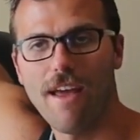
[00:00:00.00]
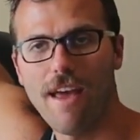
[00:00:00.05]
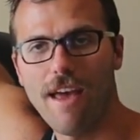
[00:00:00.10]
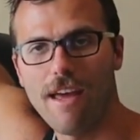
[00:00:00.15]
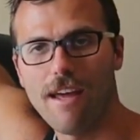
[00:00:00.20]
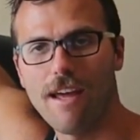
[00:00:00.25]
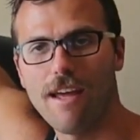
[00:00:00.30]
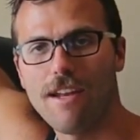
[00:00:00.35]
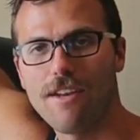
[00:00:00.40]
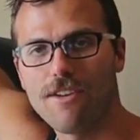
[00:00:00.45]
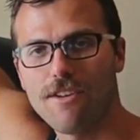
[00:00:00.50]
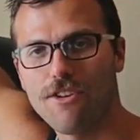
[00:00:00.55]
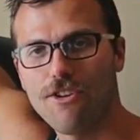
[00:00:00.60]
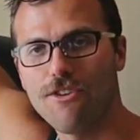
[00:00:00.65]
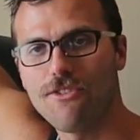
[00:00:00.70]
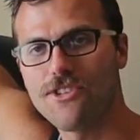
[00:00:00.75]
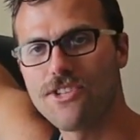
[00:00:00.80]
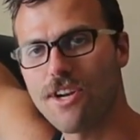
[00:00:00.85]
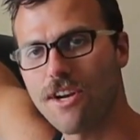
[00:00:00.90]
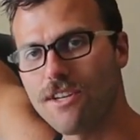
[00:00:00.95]
and
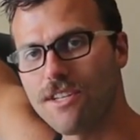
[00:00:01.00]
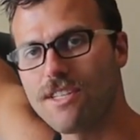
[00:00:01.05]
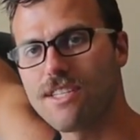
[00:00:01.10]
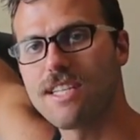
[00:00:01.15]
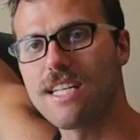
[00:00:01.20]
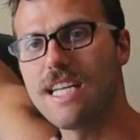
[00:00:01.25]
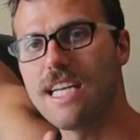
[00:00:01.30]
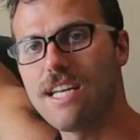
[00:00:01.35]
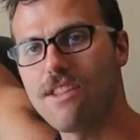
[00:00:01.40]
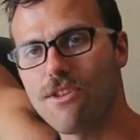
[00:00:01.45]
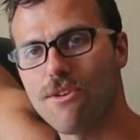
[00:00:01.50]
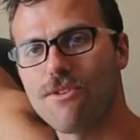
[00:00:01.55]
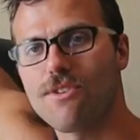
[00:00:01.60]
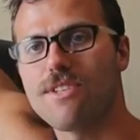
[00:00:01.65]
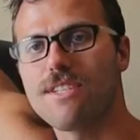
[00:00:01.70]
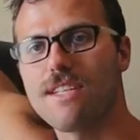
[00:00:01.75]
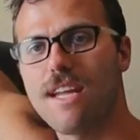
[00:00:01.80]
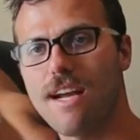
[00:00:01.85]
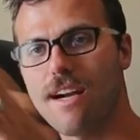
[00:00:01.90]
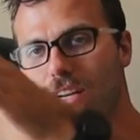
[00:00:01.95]
you start seeing those
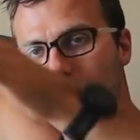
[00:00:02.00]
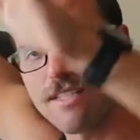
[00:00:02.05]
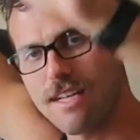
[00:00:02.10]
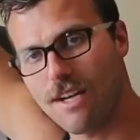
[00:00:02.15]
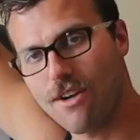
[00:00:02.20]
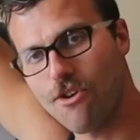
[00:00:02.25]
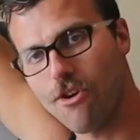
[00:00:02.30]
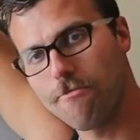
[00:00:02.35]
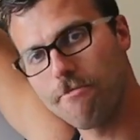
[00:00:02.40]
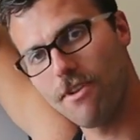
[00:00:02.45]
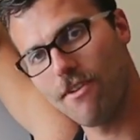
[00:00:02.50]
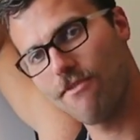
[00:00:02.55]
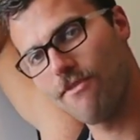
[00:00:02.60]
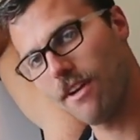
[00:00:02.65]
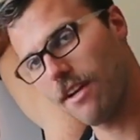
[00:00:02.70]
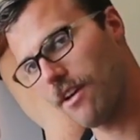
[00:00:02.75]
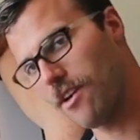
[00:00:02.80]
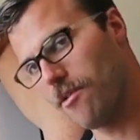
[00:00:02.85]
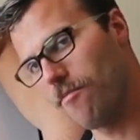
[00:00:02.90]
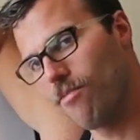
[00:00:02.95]
stairs that go up to
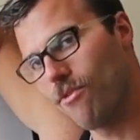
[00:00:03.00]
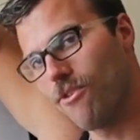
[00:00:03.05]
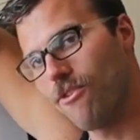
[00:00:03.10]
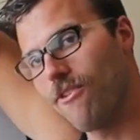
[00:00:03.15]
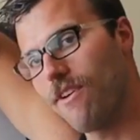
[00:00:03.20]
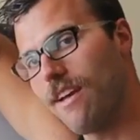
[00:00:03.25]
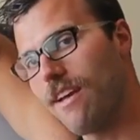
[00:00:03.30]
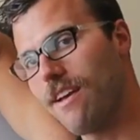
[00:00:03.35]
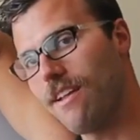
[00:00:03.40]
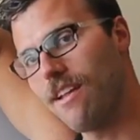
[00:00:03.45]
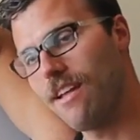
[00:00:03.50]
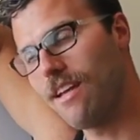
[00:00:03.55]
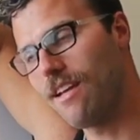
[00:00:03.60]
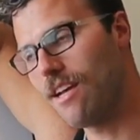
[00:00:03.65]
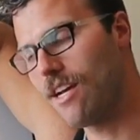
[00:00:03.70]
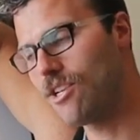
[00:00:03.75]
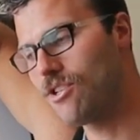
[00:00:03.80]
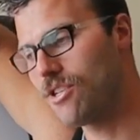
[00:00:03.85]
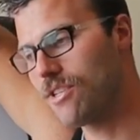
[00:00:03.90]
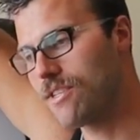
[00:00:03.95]
Ficker Brewery, and
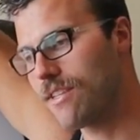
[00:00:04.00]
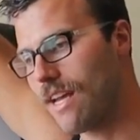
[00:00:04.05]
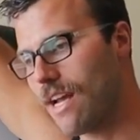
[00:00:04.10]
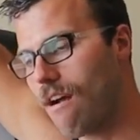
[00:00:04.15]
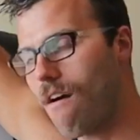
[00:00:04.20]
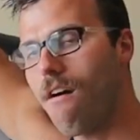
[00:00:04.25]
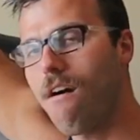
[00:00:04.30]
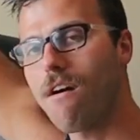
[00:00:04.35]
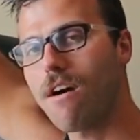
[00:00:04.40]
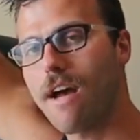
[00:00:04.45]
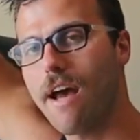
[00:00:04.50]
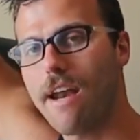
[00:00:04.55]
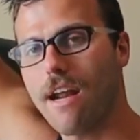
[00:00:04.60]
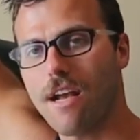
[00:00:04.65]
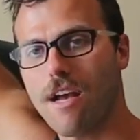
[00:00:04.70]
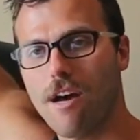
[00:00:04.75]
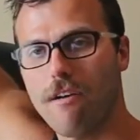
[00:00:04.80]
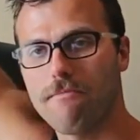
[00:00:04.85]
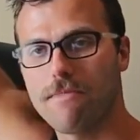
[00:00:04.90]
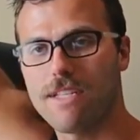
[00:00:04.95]
it's just like all kind
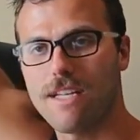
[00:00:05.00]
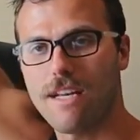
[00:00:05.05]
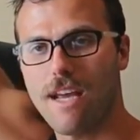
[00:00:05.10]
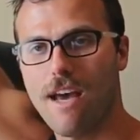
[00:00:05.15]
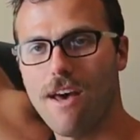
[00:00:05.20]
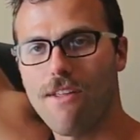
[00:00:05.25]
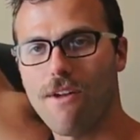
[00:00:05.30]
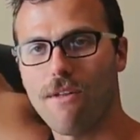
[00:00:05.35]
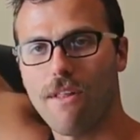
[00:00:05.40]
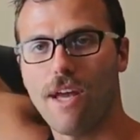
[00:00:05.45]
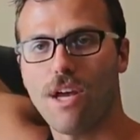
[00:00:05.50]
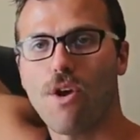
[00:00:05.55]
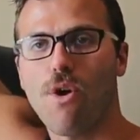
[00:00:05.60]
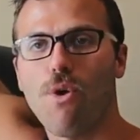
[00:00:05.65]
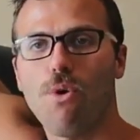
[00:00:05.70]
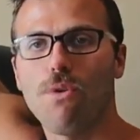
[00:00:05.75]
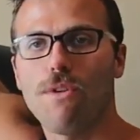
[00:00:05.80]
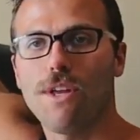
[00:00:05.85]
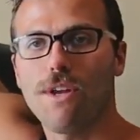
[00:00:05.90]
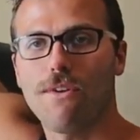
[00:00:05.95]
of comes together like,
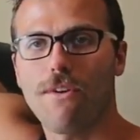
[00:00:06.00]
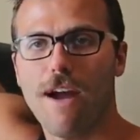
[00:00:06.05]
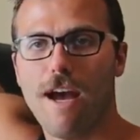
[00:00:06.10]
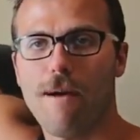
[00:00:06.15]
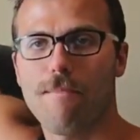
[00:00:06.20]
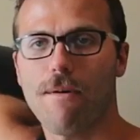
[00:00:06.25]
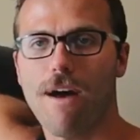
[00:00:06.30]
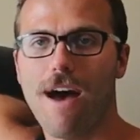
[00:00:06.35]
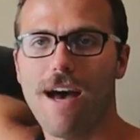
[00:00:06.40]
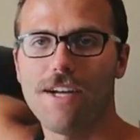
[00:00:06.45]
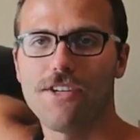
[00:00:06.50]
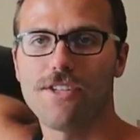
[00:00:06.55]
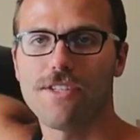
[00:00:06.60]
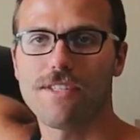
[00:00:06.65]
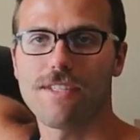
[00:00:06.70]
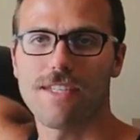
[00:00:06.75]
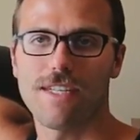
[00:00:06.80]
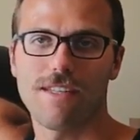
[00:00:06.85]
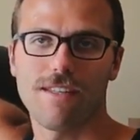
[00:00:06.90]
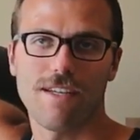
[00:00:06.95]
holy crap, I
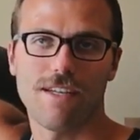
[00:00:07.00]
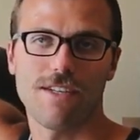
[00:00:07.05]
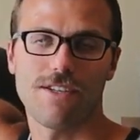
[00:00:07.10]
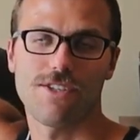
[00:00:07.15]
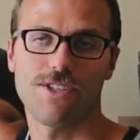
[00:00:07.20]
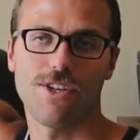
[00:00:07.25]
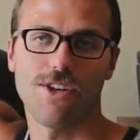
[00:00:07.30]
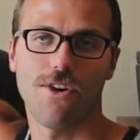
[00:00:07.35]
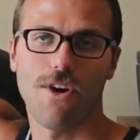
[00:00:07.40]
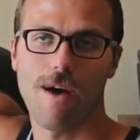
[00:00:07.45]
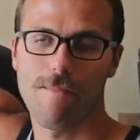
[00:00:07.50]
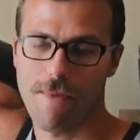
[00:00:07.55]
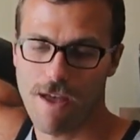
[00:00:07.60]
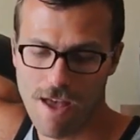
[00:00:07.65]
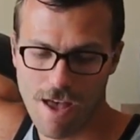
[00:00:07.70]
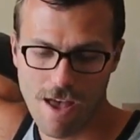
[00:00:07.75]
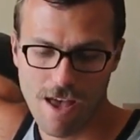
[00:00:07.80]
just did this. You know, I'm